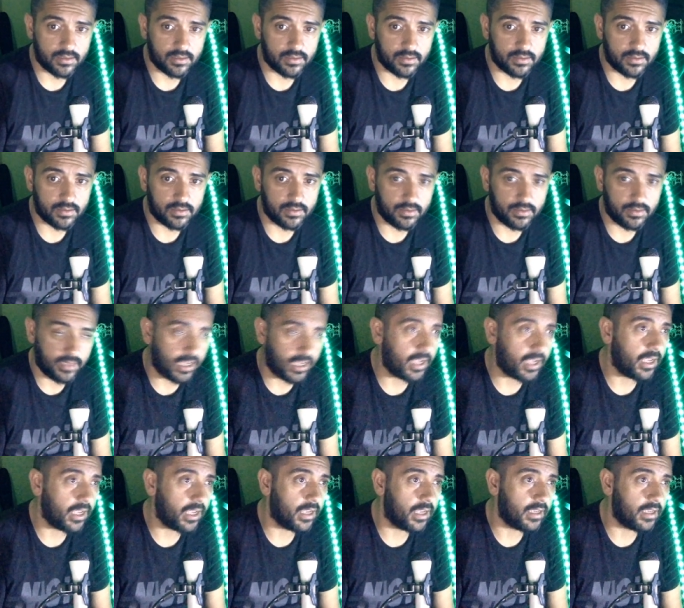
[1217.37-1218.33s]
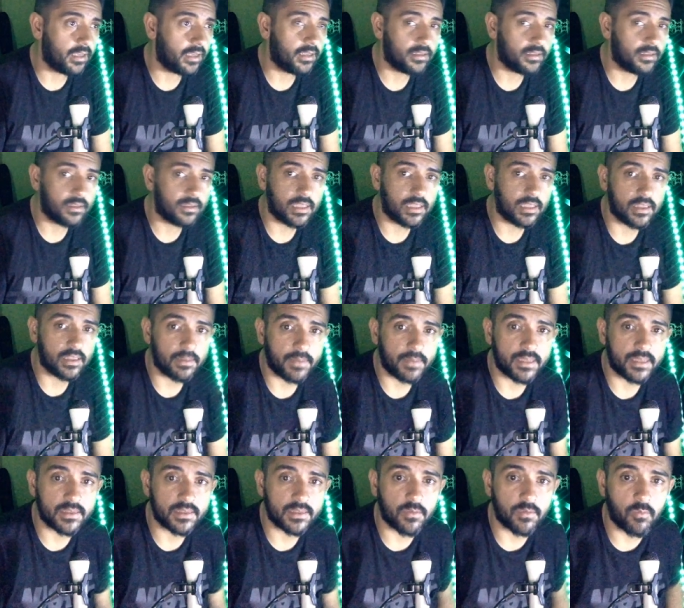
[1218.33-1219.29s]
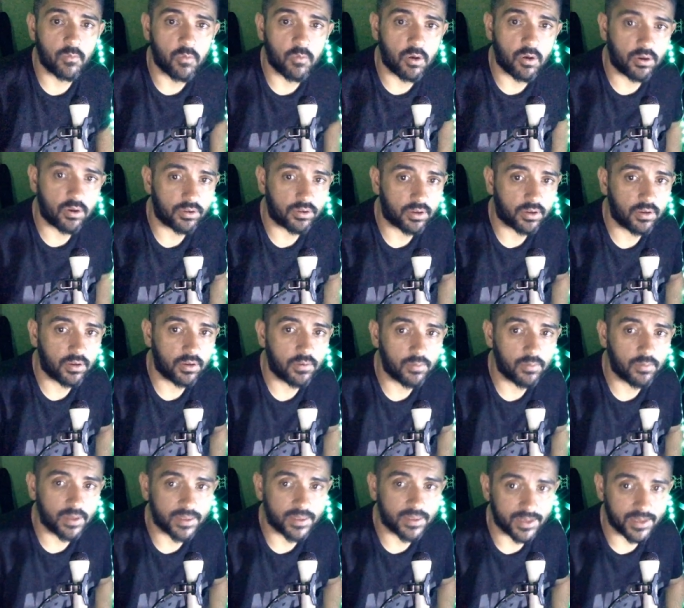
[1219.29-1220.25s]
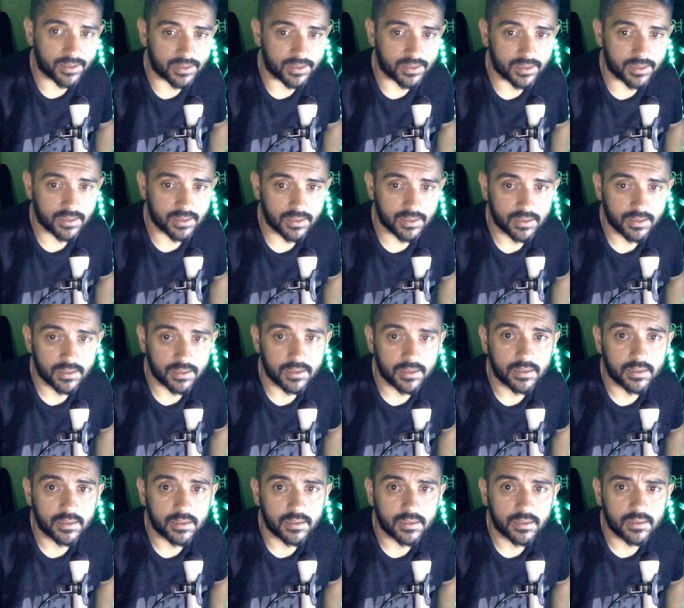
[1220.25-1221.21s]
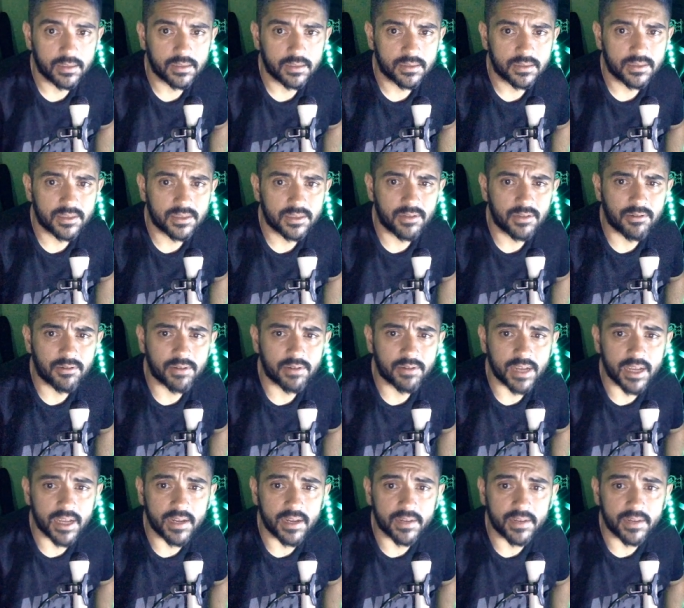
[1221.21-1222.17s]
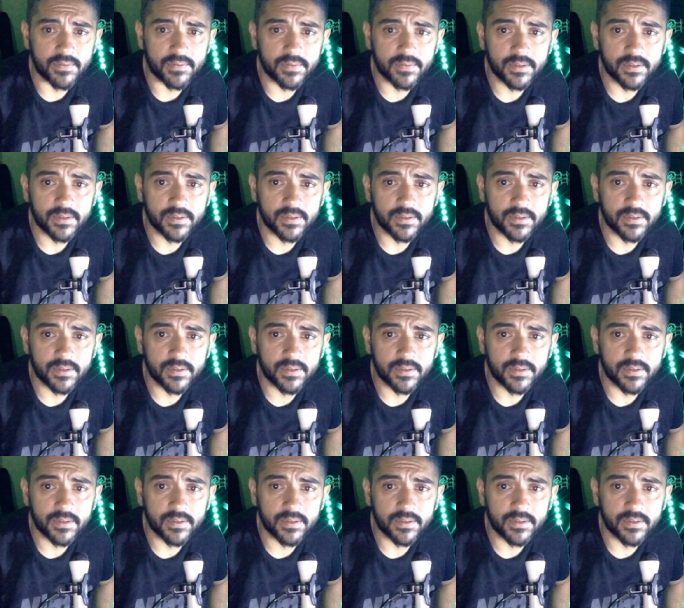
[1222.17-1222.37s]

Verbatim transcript: they did amazing work with it. So creative.